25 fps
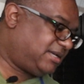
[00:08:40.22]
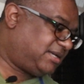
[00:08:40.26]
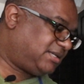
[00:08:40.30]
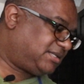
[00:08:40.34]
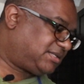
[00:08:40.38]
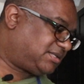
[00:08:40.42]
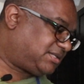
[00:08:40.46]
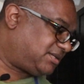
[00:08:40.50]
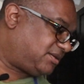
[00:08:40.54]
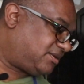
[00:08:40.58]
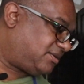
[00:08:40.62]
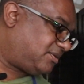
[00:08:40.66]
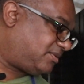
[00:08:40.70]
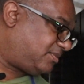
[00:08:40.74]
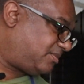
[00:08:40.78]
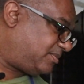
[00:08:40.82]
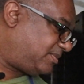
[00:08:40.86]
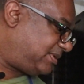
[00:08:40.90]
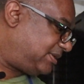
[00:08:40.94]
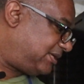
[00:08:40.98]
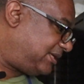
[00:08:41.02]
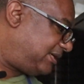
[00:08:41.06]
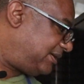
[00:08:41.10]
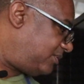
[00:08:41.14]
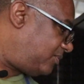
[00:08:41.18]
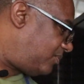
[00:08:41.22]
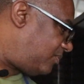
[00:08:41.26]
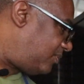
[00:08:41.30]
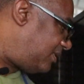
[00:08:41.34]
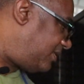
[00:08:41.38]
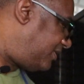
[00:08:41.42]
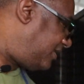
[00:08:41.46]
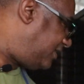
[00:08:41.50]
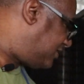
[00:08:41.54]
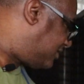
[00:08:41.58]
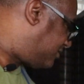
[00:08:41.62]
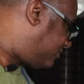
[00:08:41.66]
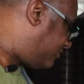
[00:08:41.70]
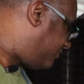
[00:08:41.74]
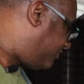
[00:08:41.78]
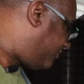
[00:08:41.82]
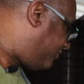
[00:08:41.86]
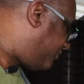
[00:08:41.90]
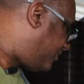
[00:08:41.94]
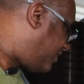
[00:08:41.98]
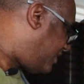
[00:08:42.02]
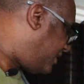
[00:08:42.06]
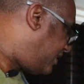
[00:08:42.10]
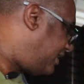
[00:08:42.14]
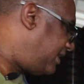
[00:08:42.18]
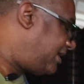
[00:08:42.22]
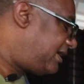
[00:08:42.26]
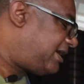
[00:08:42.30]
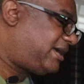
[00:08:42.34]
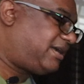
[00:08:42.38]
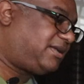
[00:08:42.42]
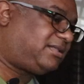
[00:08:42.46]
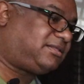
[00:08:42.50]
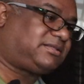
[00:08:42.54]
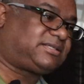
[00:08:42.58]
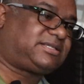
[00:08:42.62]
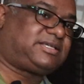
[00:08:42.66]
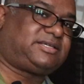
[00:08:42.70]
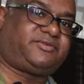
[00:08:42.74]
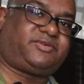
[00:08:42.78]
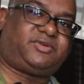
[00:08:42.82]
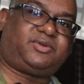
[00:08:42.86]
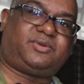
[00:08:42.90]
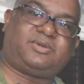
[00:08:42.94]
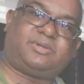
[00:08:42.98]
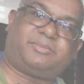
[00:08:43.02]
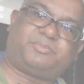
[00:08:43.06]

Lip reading: So while that's frying, I'll give you a